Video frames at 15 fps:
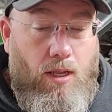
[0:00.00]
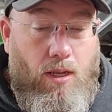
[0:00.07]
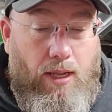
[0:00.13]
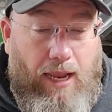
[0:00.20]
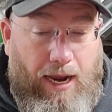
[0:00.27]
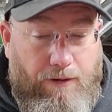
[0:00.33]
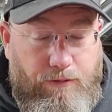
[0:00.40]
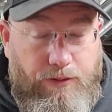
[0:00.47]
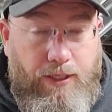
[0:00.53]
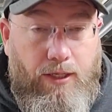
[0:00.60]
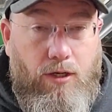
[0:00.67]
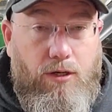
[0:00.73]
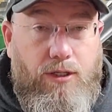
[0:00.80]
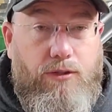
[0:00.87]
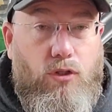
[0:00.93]
Everything
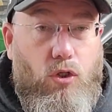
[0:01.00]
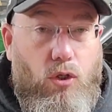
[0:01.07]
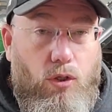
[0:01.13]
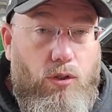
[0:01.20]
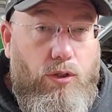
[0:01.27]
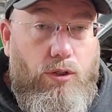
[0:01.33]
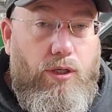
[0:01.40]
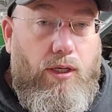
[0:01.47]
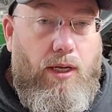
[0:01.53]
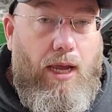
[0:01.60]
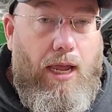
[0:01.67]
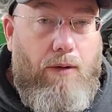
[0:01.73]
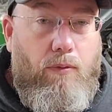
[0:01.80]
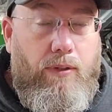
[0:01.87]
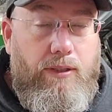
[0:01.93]
underneath the hood,
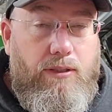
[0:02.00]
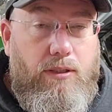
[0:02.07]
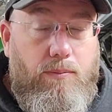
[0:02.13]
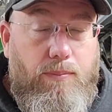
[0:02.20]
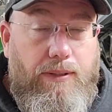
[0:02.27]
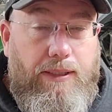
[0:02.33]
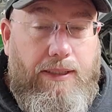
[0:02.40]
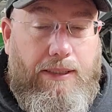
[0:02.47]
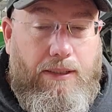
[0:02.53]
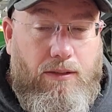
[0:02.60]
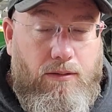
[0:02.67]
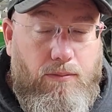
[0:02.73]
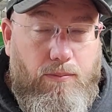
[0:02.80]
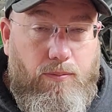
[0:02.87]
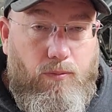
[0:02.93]
I want it to be
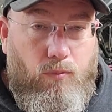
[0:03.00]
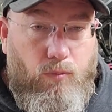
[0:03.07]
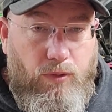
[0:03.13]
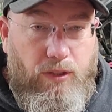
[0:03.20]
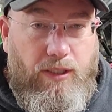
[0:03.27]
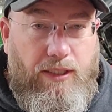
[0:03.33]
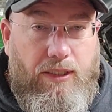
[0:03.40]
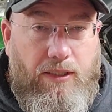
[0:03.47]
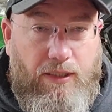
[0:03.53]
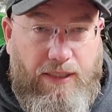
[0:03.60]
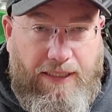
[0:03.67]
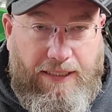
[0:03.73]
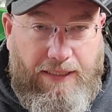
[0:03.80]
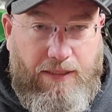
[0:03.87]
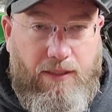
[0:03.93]
really
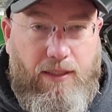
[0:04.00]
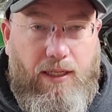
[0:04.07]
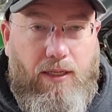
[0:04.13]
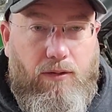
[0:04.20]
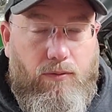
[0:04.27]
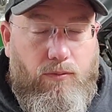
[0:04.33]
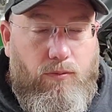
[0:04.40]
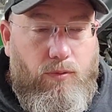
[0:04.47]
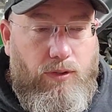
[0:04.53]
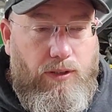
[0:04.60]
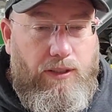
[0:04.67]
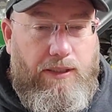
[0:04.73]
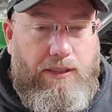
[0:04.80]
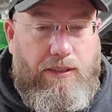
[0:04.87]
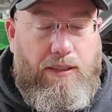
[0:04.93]
clean and
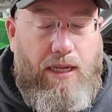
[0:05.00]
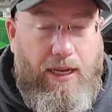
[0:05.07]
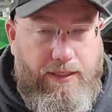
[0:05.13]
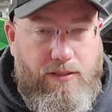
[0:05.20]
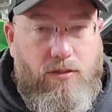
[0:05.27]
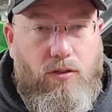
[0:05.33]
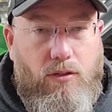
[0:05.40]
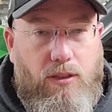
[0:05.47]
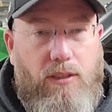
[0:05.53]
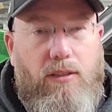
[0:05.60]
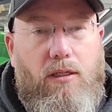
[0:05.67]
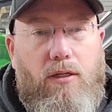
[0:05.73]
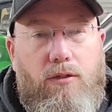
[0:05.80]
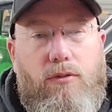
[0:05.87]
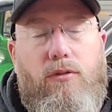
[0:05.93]
really nice looking
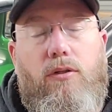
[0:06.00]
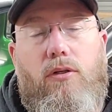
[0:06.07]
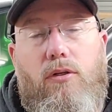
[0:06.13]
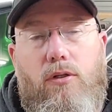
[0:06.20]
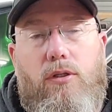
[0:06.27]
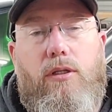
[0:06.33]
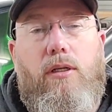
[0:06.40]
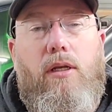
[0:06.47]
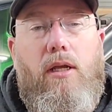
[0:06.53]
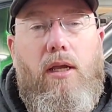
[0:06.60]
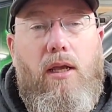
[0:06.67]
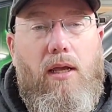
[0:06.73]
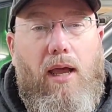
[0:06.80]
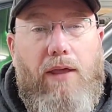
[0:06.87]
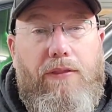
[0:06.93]
under the hood.
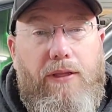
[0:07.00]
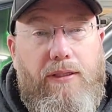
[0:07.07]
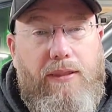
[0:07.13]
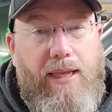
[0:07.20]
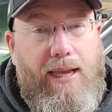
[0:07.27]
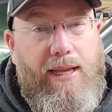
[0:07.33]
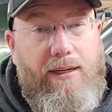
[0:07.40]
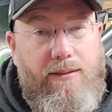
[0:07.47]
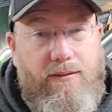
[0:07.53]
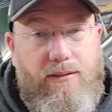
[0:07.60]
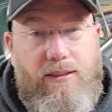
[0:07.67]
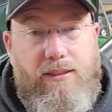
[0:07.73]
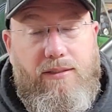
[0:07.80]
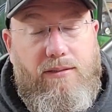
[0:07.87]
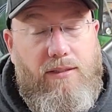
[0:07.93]
I think that
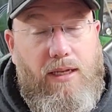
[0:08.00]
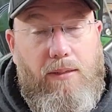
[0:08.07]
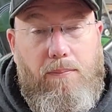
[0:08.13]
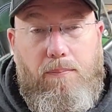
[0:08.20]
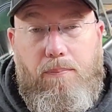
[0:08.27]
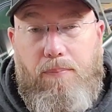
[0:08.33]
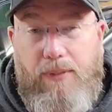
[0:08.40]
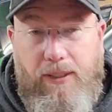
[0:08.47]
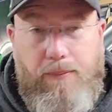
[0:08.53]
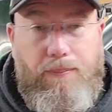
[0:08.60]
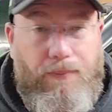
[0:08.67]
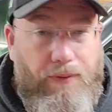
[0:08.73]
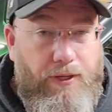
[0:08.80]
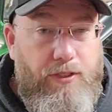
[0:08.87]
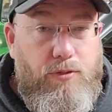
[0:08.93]
is a big
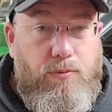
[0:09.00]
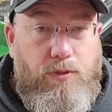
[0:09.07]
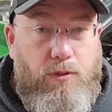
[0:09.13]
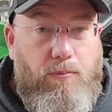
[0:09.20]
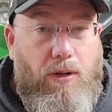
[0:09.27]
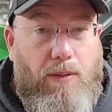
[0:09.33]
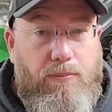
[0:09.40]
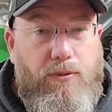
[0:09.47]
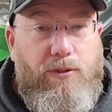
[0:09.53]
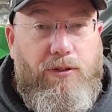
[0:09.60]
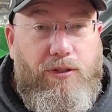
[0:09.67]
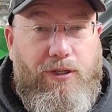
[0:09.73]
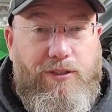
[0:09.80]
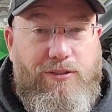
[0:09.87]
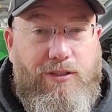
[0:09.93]
plus when you pop the
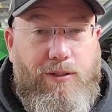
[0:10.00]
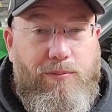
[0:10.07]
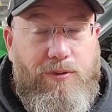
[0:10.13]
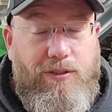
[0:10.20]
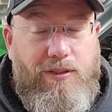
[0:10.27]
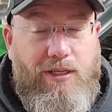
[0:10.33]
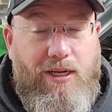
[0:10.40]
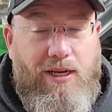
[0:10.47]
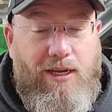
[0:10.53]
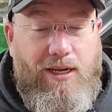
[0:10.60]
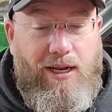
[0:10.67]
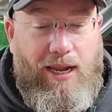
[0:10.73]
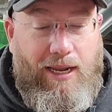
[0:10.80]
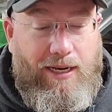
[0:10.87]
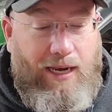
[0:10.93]
hood on something
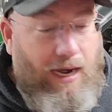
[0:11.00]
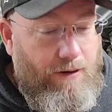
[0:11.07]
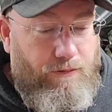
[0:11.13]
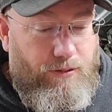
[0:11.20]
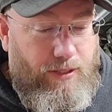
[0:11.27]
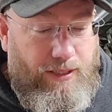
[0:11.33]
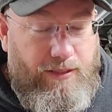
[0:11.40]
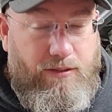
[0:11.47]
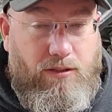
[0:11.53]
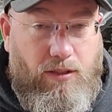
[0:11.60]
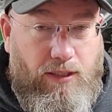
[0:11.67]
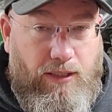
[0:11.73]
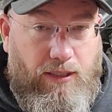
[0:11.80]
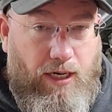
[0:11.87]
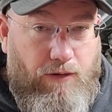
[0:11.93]
and everything is
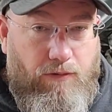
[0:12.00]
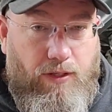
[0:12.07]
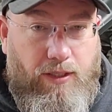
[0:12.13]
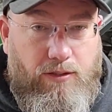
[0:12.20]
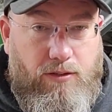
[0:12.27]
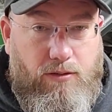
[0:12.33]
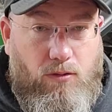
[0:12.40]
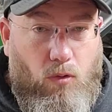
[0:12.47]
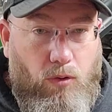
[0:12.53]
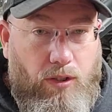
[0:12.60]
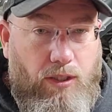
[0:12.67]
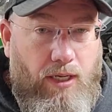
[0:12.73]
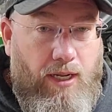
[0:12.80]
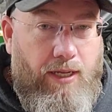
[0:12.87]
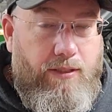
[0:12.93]
clean. Everything's
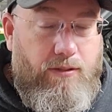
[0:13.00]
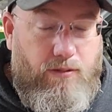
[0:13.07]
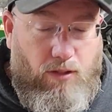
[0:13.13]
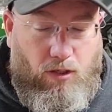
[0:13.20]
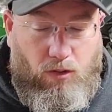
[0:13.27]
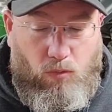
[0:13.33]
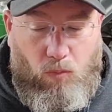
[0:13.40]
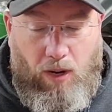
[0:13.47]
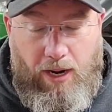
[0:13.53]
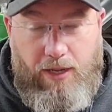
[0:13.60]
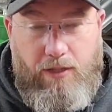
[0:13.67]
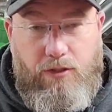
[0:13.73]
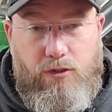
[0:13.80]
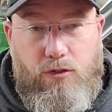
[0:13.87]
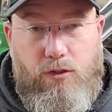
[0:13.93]
organized, all the
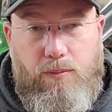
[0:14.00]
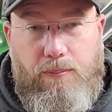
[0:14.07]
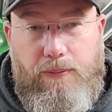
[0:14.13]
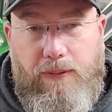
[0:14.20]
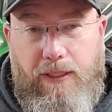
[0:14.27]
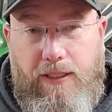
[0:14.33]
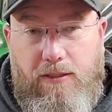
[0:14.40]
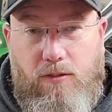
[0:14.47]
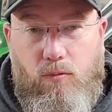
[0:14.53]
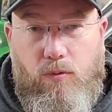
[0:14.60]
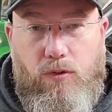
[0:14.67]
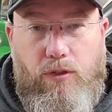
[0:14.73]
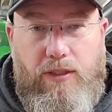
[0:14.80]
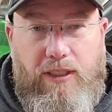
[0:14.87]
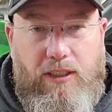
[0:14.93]
wires are in place where
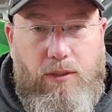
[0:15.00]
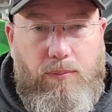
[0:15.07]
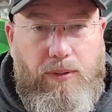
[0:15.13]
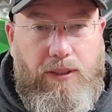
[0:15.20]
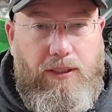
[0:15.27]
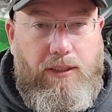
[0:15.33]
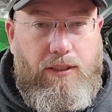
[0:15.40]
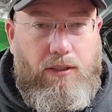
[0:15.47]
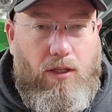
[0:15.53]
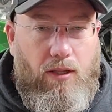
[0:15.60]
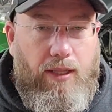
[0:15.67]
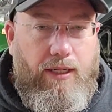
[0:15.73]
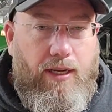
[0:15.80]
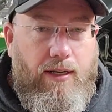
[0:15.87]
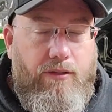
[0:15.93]
they need to be and all
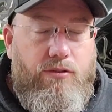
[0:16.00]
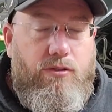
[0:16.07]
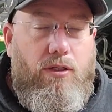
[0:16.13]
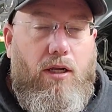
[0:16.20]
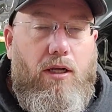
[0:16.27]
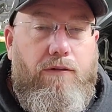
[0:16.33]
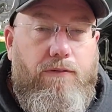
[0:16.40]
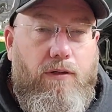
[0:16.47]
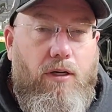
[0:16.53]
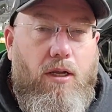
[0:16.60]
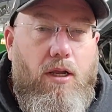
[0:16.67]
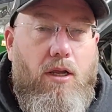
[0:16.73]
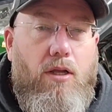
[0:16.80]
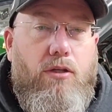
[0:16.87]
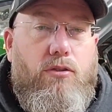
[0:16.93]
that kind of stuff.
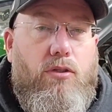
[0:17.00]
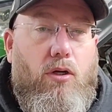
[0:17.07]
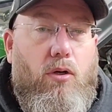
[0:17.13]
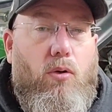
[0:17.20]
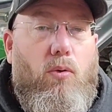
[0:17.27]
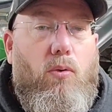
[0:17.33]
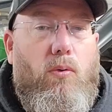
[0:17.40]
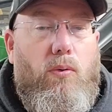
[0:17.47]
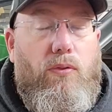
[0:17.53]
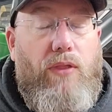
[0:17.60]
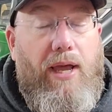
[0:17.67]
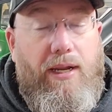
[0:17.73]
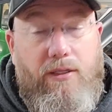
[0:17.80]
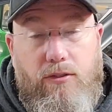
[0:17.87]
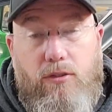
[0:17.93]
So
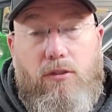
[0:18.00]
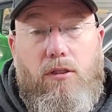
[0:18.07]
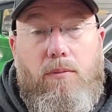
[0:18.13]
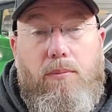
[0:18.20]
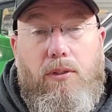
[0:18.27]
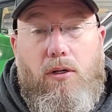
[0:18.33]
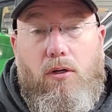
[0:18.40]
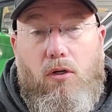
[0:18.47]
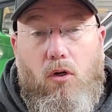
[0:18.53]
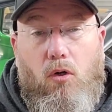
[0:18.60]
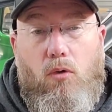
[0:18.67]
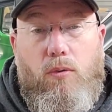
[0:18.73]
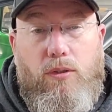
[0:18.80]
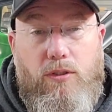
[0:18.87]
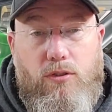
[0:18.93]
that is going to be our
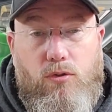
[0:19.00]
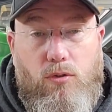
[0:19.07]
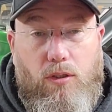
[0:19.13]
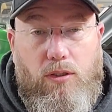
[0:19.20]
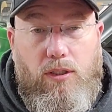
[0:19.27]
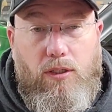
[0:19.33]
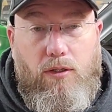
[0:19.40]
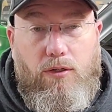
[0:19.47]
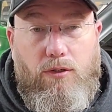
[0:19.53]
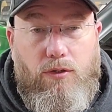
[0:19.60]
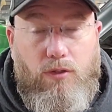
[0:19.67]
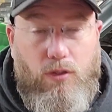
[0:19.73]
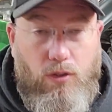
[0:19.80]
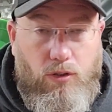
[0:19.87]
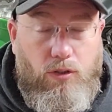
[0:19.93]
goal with this truck there under
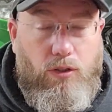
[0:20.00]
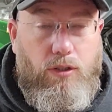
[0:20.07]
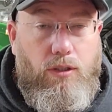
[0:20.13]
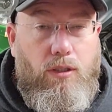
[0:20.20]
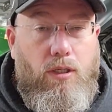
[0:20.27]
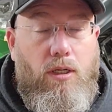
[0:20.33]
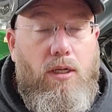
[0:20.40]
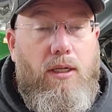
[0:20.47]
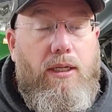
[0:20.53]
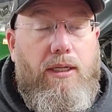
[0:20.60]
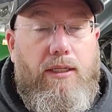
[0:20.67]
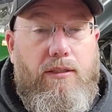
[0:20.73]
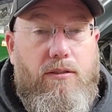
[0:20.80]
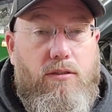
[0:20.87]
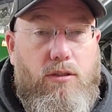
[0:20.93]
the hood,
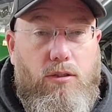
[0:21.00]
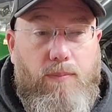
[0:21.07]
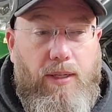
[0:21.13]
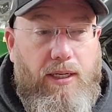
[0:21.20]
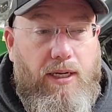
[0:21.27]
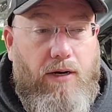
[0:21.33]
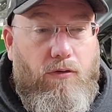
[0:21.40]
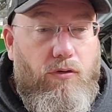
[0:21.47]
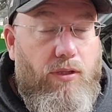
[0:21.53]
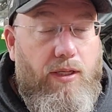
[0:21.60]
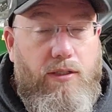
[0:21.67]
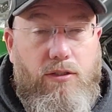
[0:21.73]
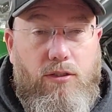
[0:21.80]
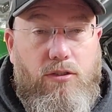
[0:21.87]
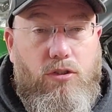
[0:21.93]
is to make
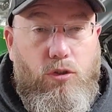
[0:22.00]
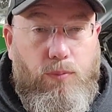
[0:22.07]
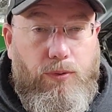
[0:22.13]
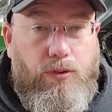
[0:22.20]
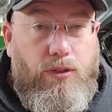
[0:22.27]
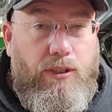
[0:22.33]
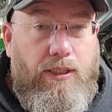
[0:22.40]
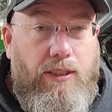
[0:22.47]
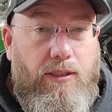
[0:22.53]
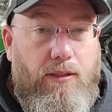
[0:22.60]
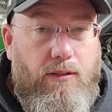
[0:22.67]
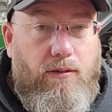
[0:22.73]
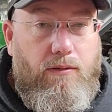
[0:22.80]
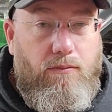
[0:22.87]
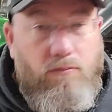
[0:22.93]
everything just super clean
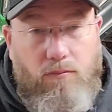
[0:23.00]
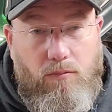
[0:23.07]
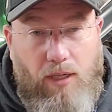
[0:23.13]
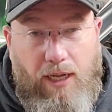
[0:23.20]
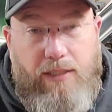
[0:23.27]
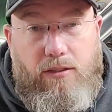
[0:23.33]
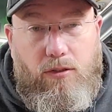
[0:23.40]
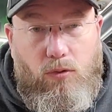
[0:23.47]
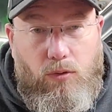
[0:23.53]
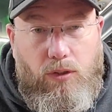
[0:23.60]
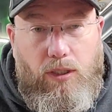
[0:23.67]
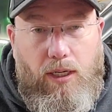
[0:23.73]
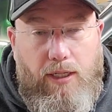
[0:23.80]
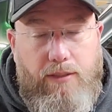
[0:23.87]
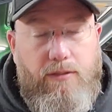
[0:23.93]
and nice and
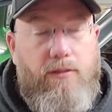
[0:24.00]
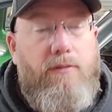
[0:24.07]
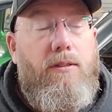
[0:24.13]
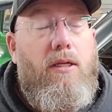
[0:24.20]
organized.